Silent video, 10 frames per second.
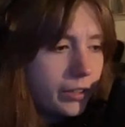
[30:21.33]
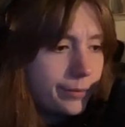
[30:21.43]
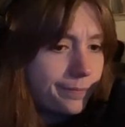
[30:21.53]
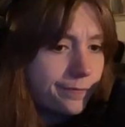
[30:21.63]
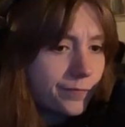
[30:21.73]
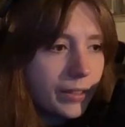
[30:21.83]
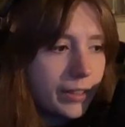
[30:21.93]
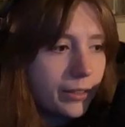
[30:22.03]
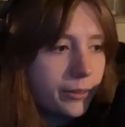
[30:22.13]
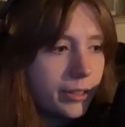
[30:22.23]
then,
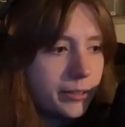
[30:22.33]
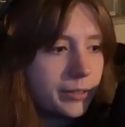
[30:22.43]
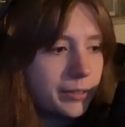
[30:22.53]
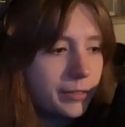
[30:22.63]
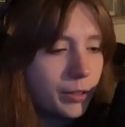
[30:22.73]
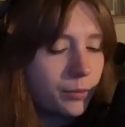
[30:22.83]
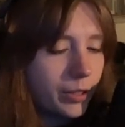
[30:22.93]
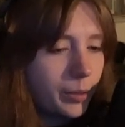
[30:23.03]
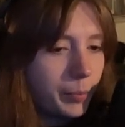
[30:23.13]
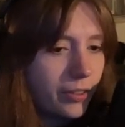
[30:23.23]
I don't know. I'll
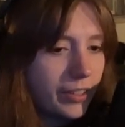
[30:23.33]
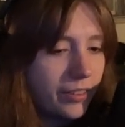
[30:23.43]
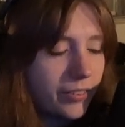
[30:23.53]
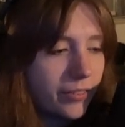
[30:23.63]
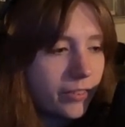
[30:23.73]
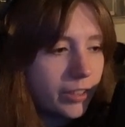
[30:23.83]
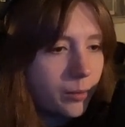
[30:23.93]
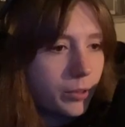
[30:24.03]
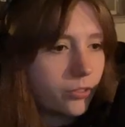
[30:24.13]
run the business and see how